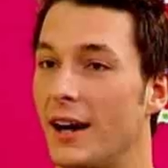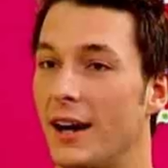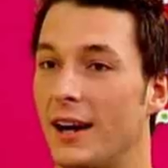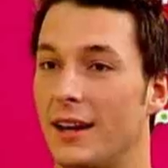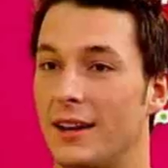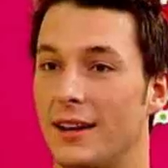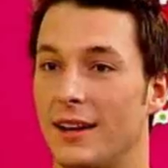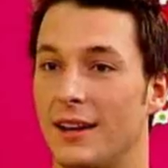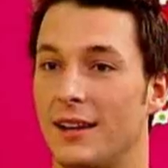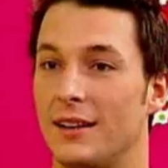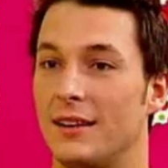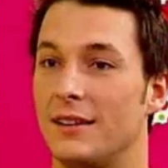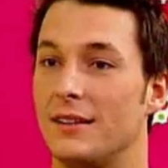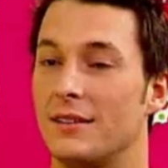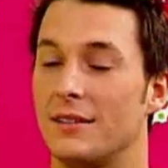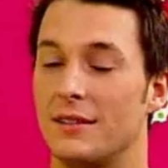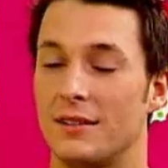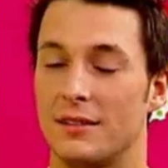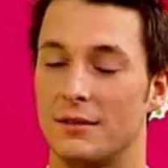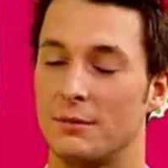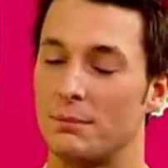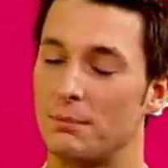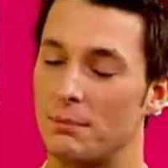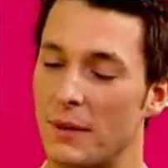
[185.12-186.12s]
and then
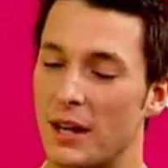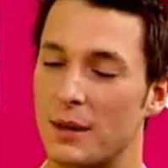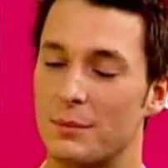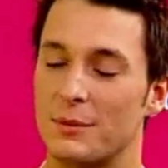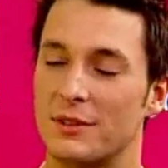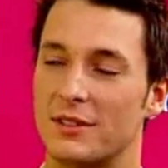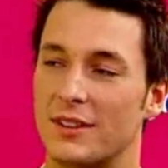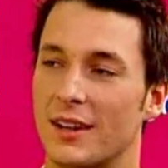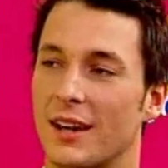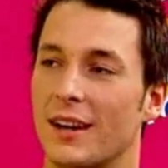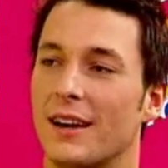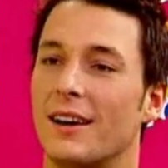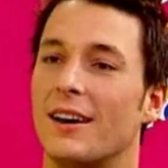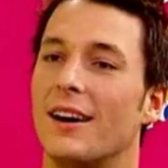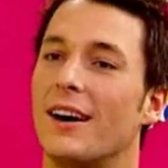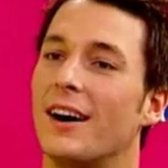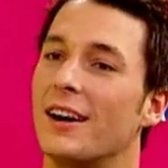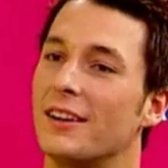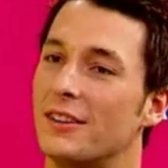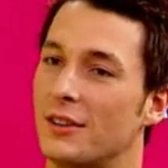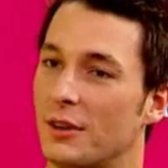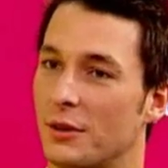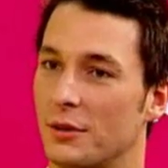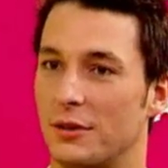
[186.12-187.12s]
made a mistake.
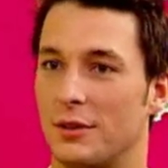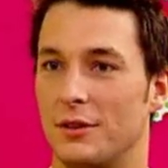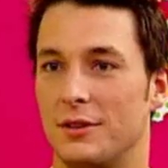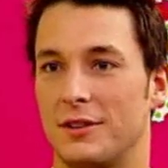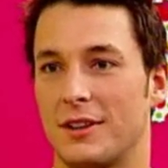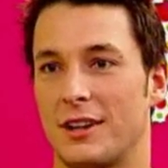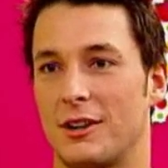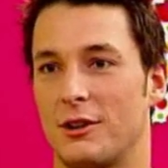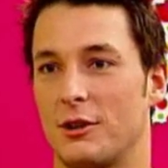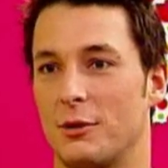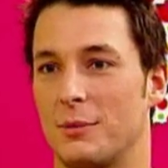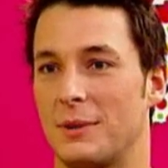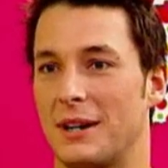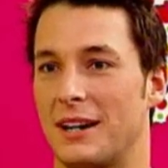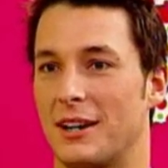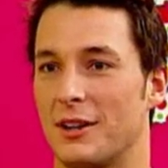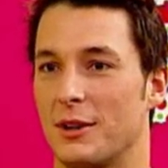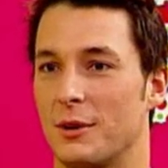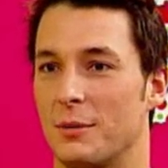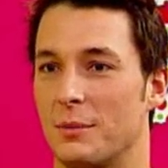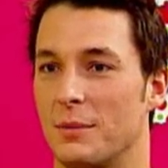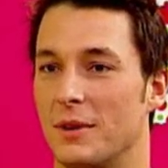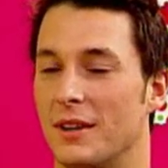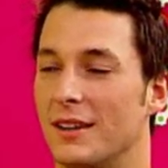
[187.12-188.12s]
I told Susannah about
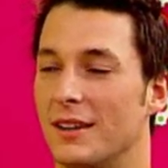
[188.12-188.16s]
them.